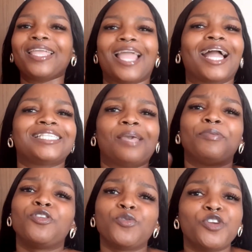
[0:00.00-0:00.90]
yeah, guys,
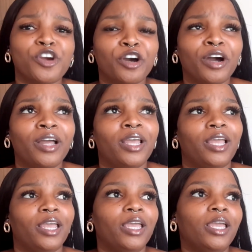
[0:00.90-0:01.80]
Happy New Year,
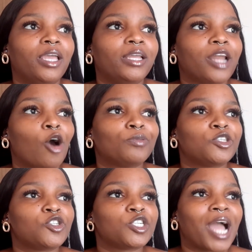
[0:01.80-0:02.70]
and I hope
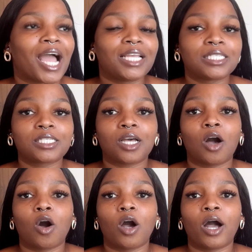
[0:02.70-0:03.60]
that you guys,
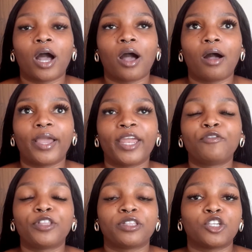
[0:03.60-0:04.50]

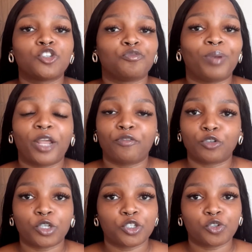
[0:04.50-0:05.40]
everything that you've planned for
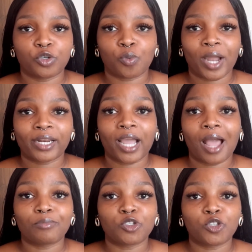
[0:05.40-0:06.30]
2021
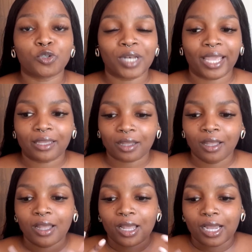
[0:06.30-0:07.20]
comes
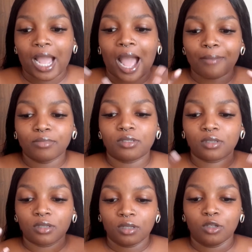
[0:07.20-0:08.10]
to